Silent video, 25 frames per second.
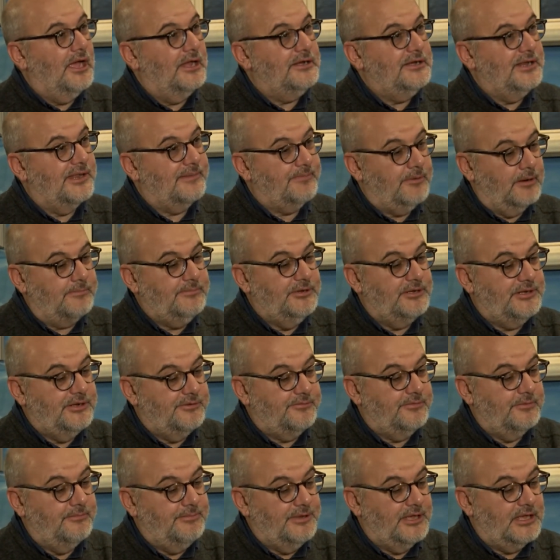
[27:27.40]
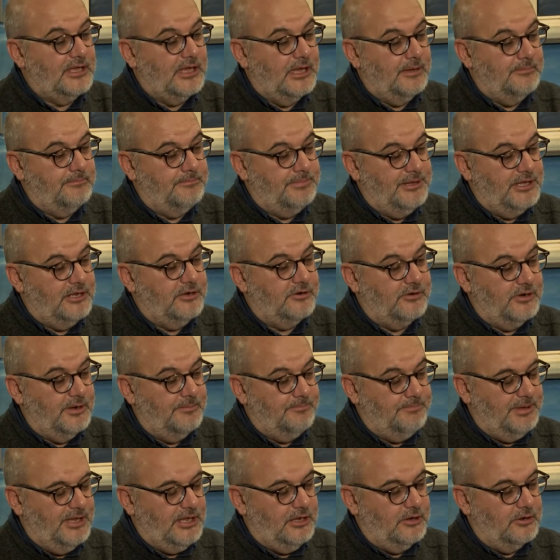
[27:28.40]
and it's a problem that will become bigger
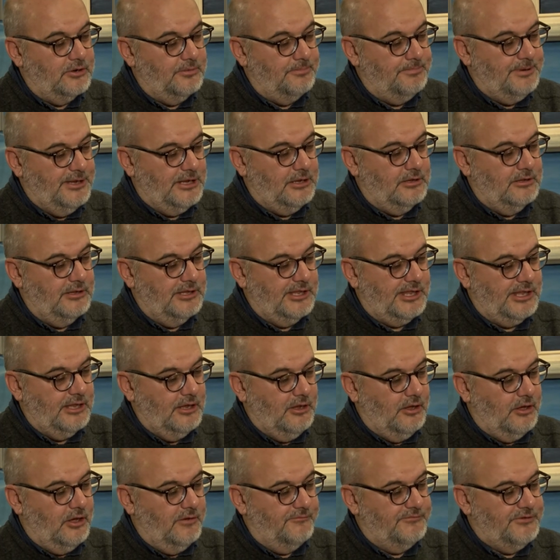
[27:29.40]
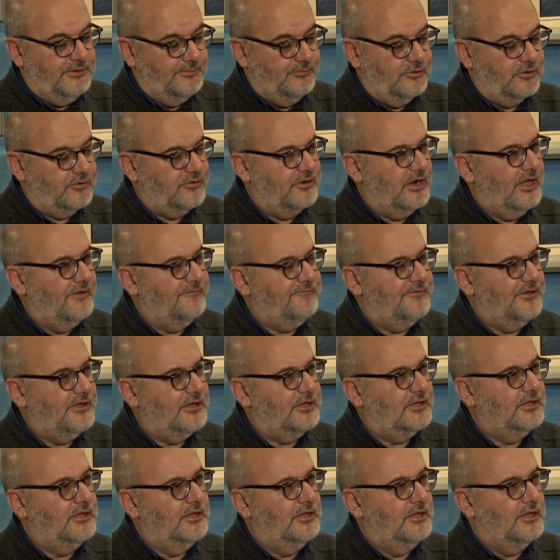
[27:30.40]
and bigger because of
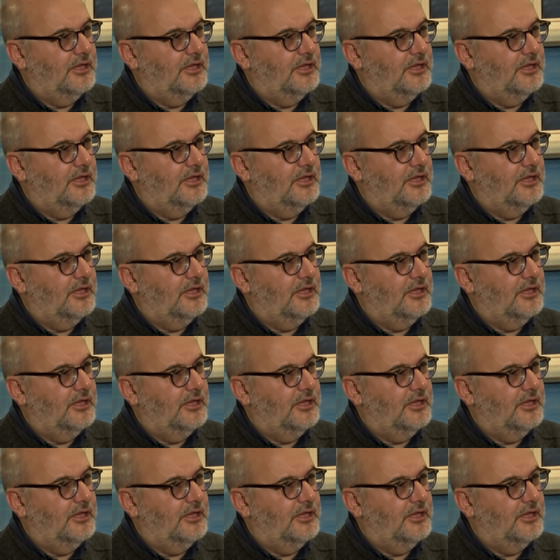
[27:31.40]
demographic